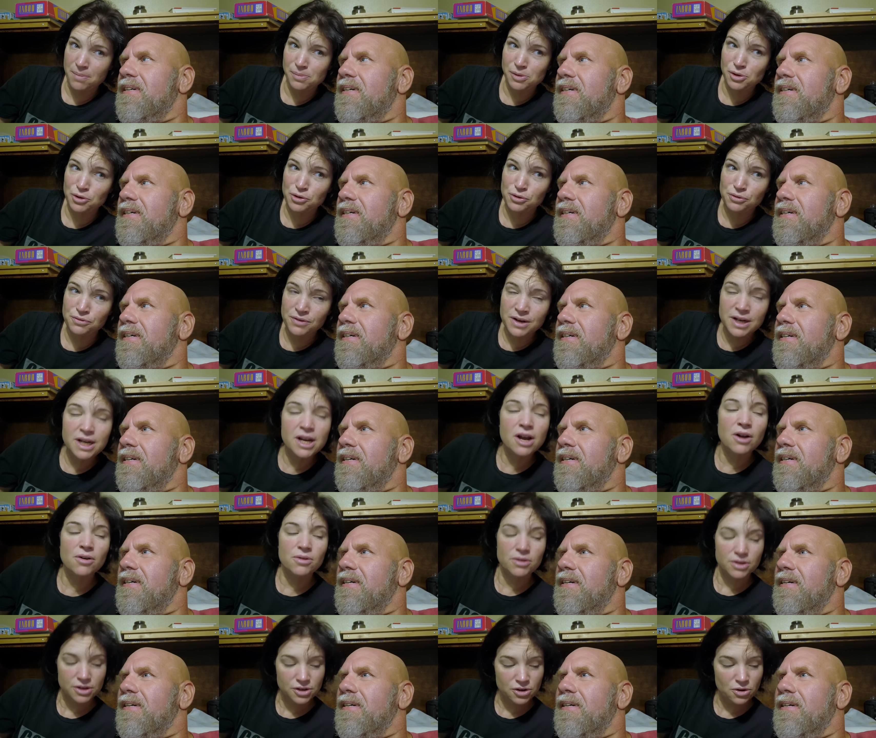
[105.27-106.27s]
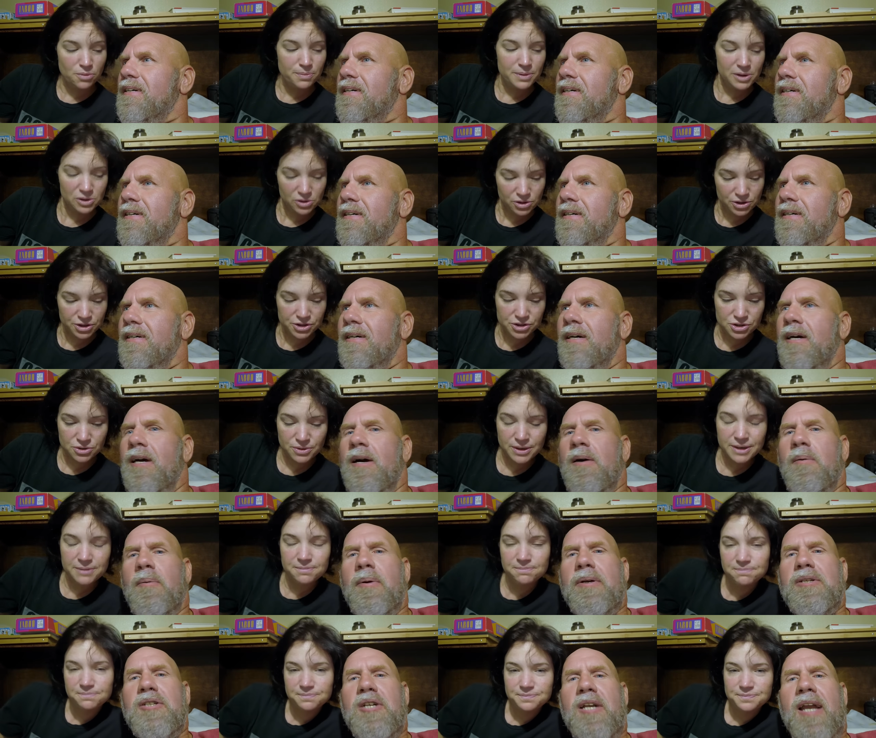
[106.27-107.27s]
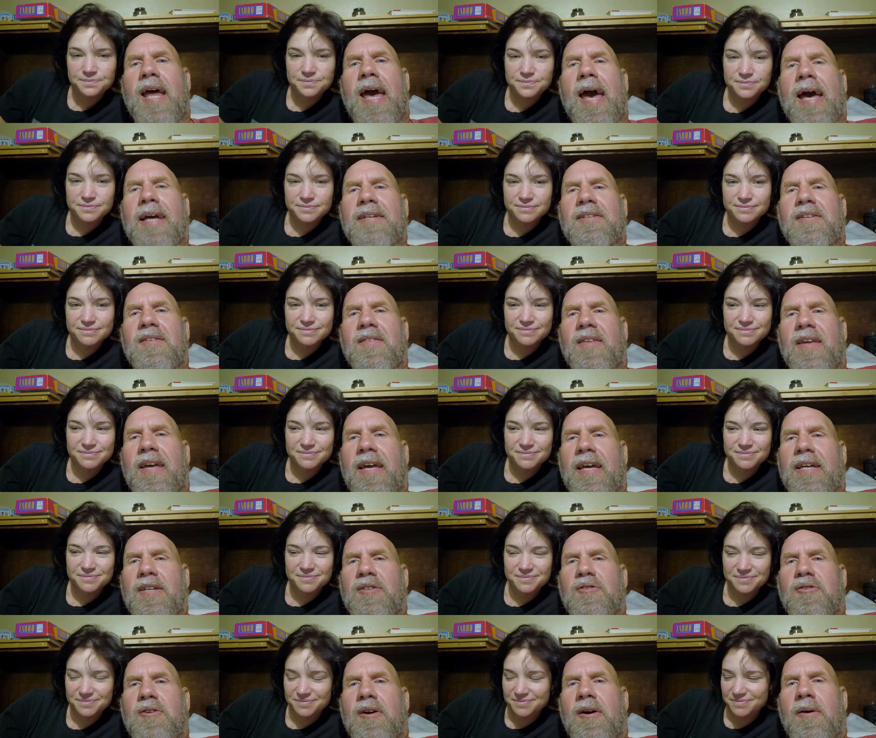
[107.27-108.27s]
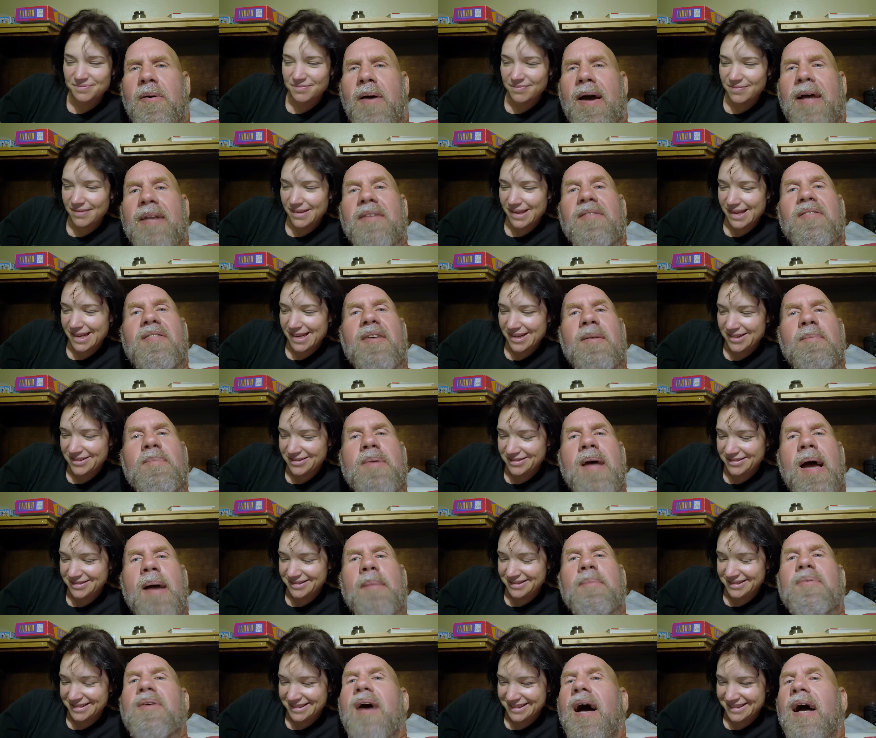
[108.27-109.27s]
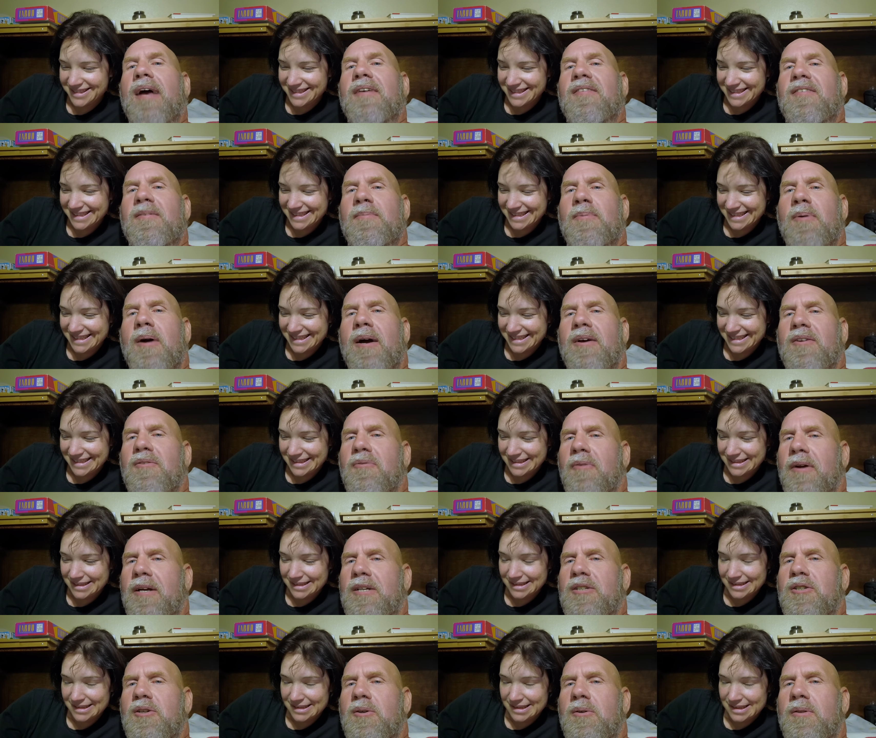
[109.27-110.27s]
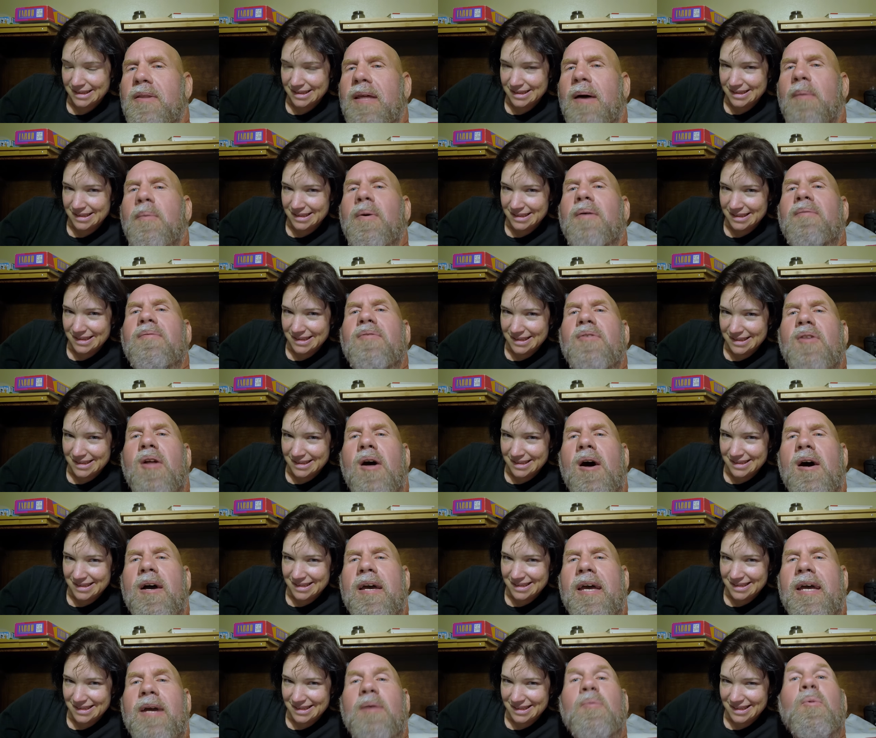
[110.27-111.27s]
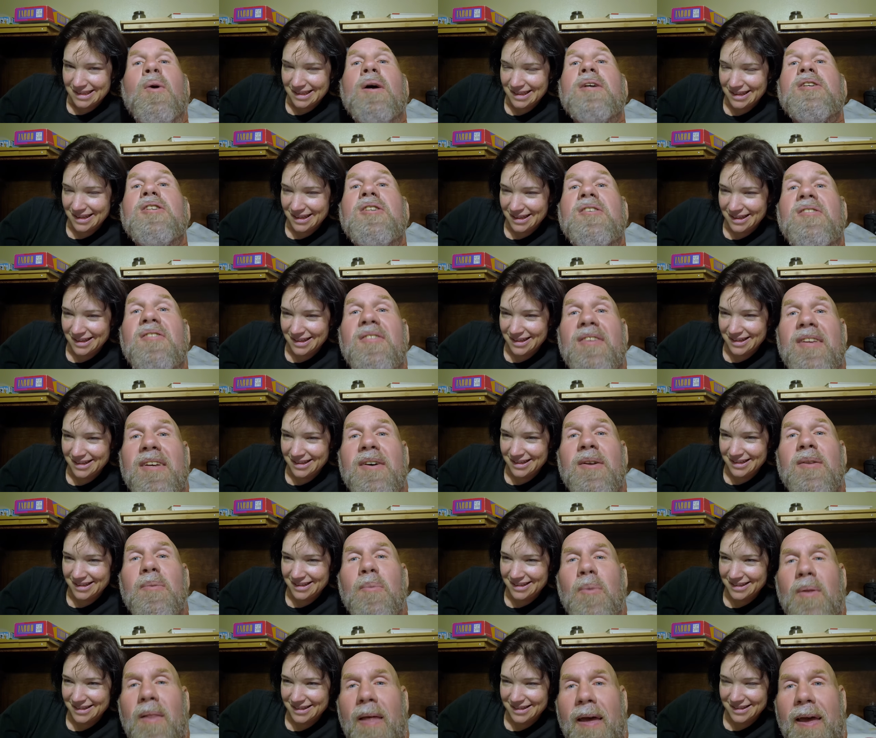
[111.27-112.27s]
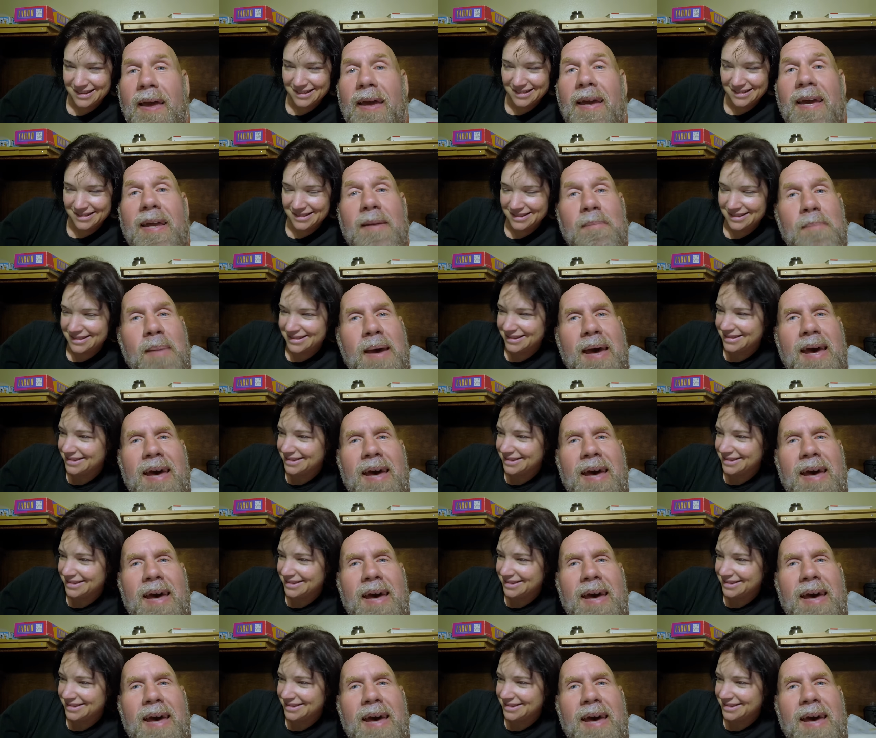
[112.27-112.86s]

Speaker 1: upload a new video, you'll be alerted to it.
Speaker 2: We should add to the intro, and sometimes I surprise Rachel that we're vlogging while she's still laying in